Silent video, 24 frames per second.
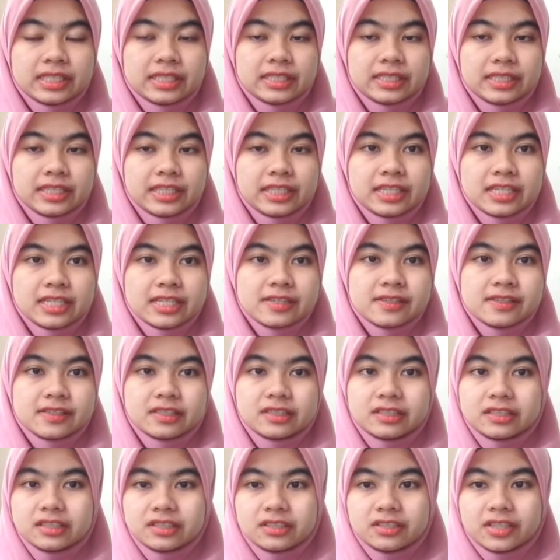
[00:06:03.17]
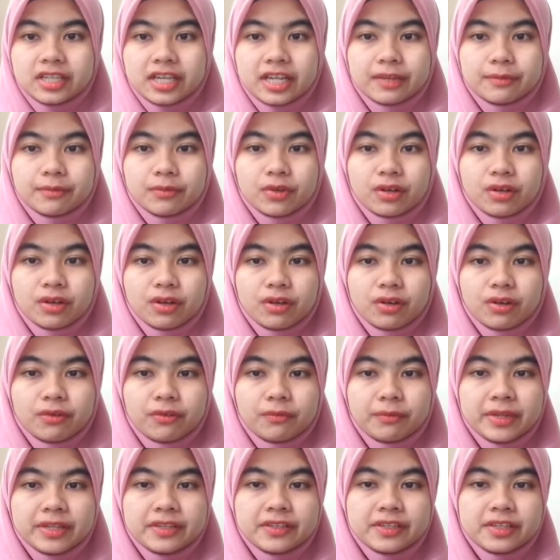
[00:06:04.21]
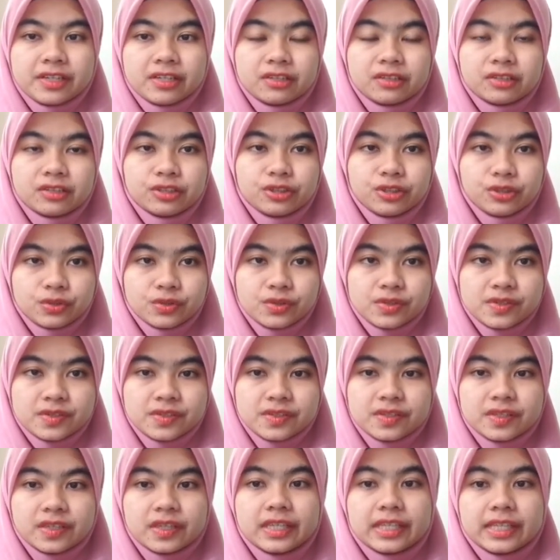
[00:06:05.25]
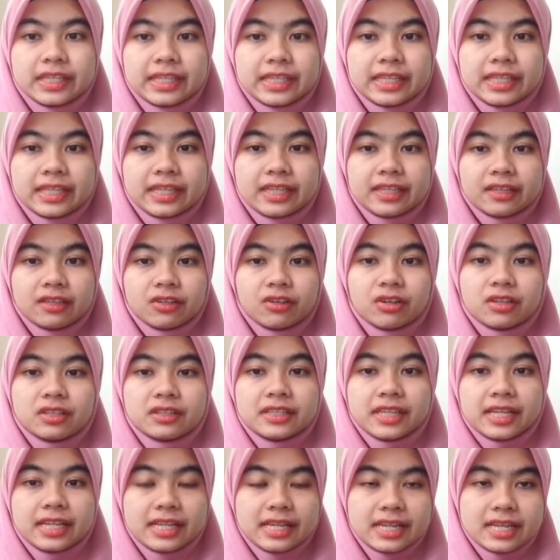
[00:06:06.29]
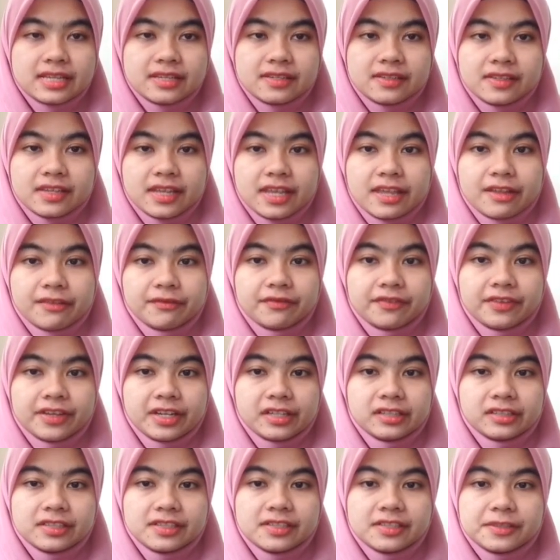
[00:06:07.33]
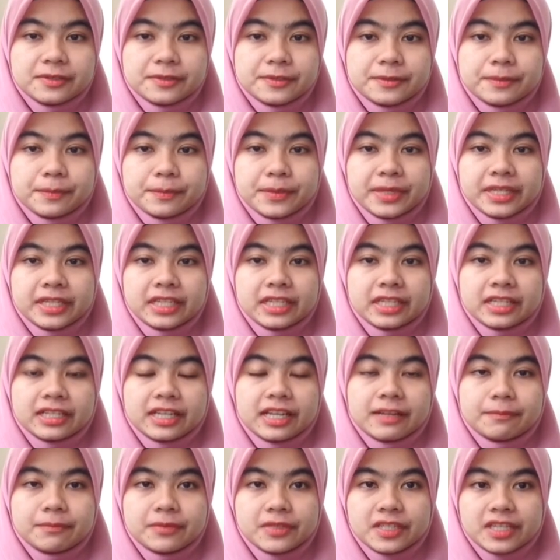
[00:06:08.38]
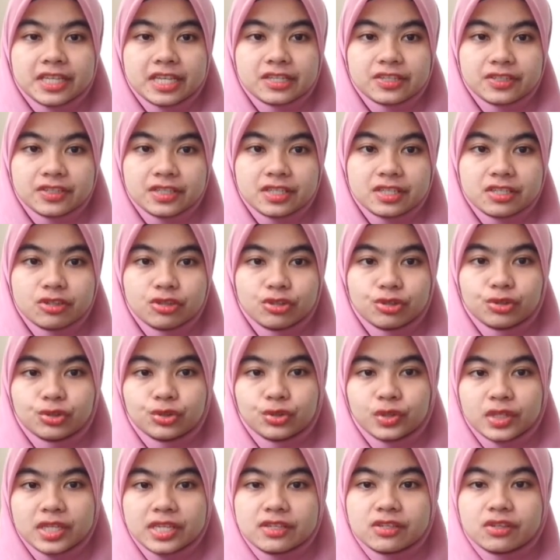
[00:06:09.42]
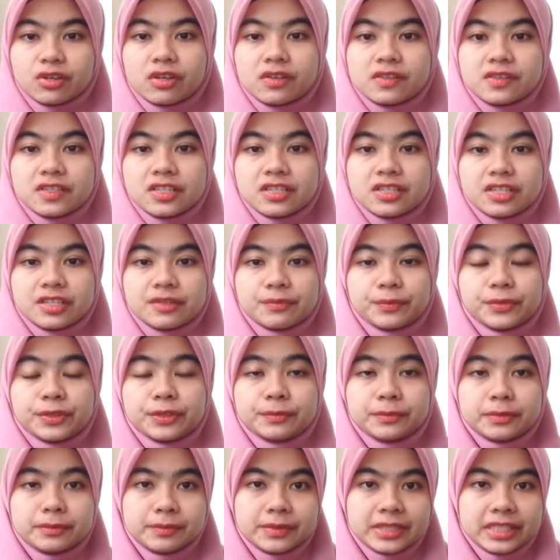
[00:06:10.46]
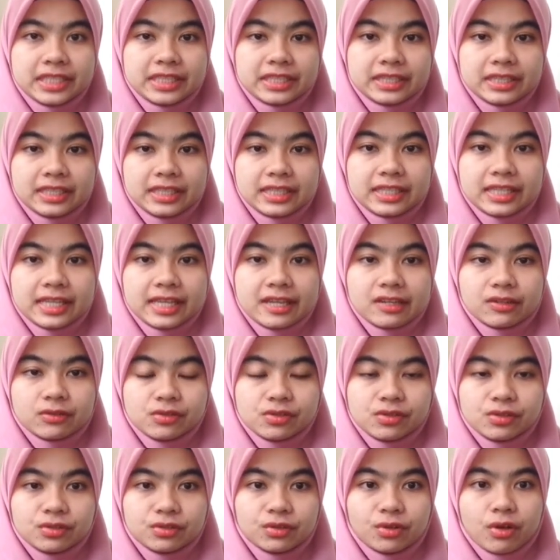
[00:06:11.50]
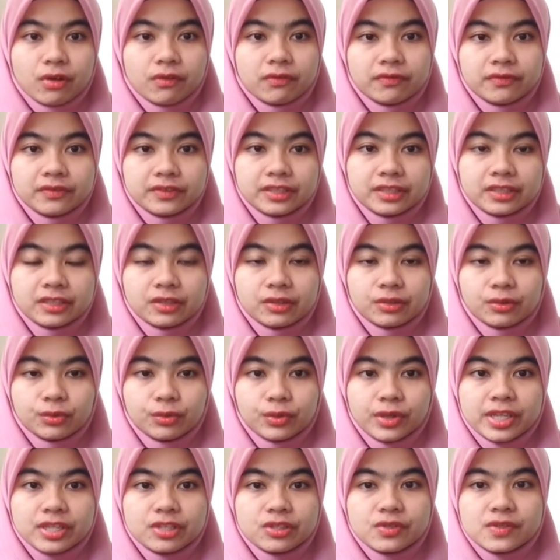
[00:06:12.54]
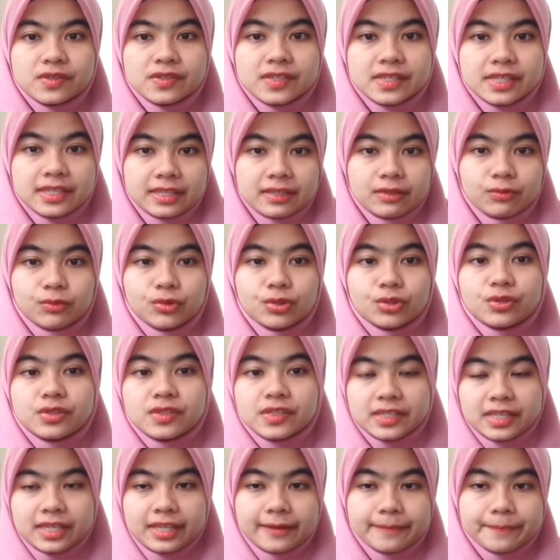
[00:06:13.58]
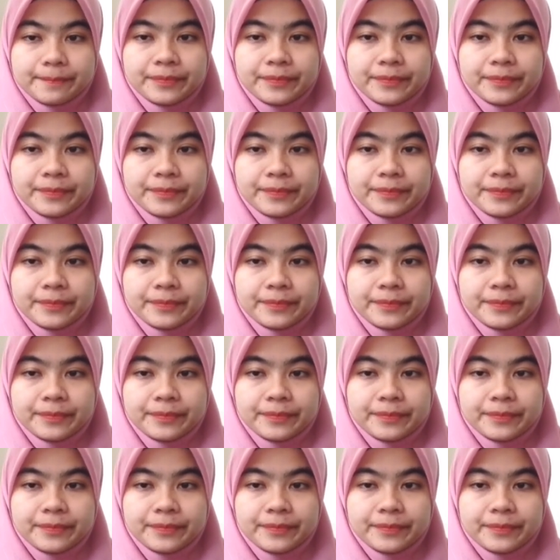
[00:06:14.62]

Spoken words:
It is a type material used in contact lens and various medical applications due to its oxygen permeability and also comfort when used it.